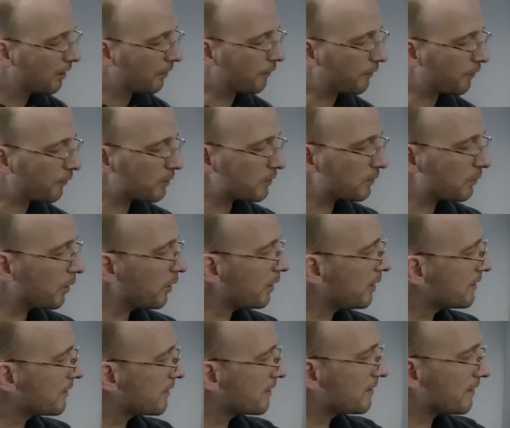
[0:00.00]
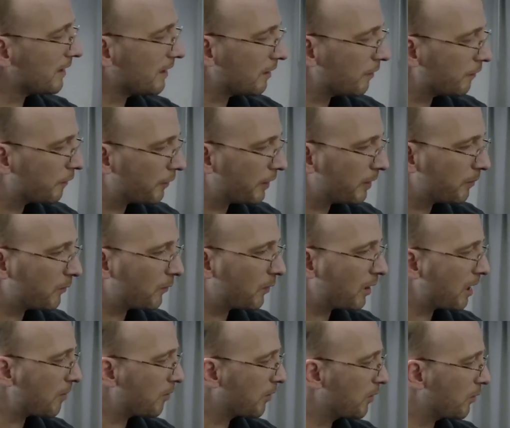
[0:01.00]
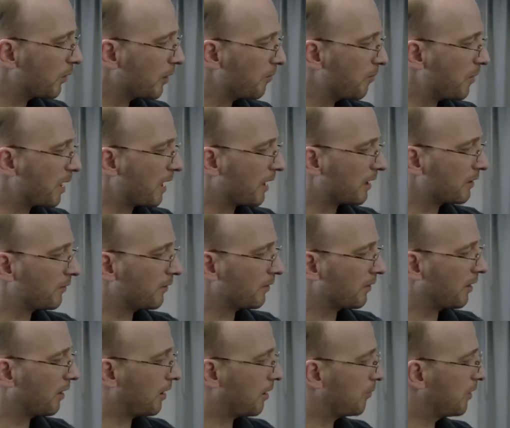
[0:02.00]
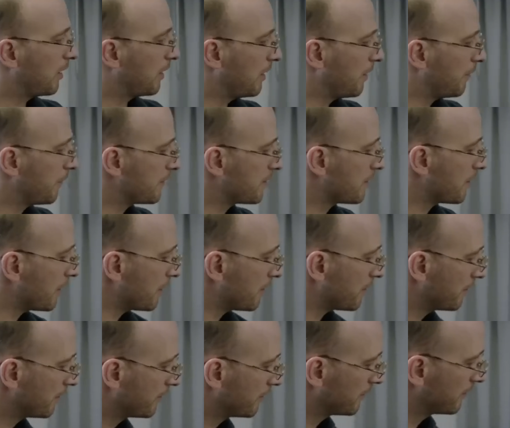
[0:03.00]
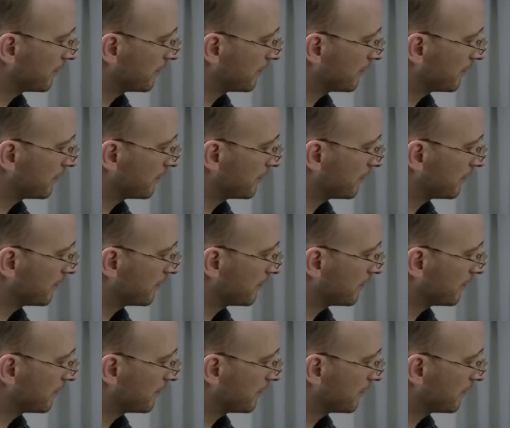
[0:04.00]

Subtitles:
The first one is a single frame grab going back to the camera left side.